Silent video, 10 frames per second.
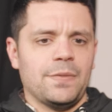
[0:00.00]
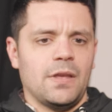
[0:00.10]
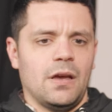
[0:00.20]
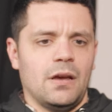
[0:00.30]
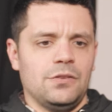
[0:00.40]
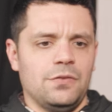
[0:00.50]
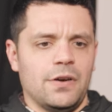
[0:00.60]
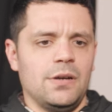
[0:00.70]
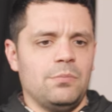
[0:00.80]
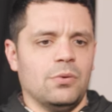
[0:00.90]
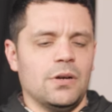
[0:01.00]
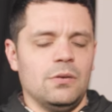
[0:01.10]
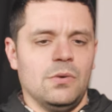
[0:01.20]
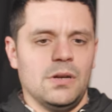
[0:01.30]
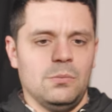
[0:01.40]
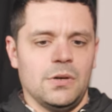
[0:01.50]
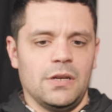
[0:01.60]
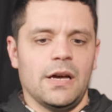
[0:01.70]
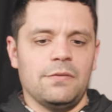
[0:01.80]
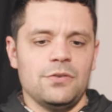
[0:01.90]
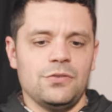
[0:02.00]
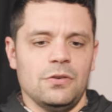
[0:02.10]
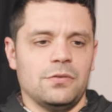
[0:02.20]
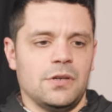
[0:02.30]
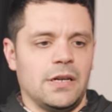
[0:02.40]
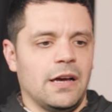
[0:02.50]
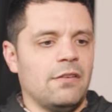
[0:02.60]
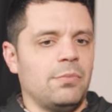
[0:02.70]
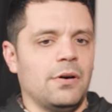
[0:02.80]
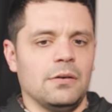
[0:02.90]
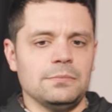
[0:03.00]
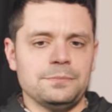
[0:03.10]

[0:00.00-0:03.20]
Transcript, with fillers: uh, it's very important when a, when a golfer's over a golf ball,